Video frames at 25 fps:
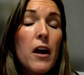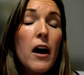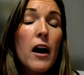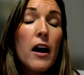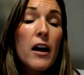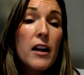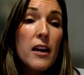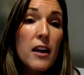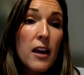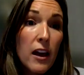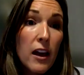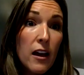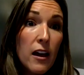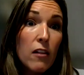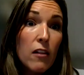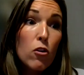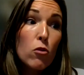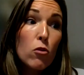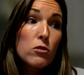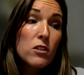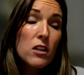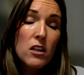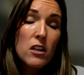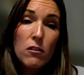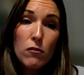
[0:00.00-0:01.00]
Again,
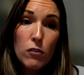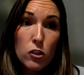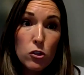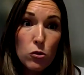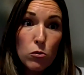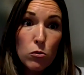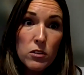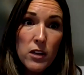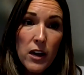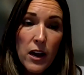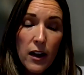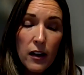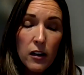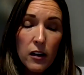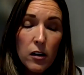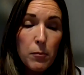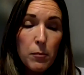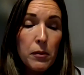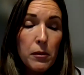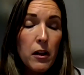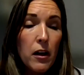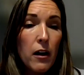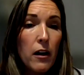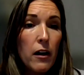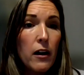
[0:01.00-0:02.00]
those individuals hadn't
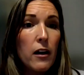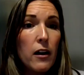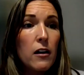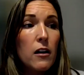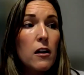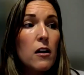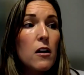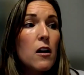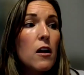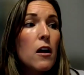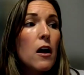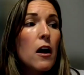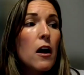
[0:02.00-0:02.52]
applied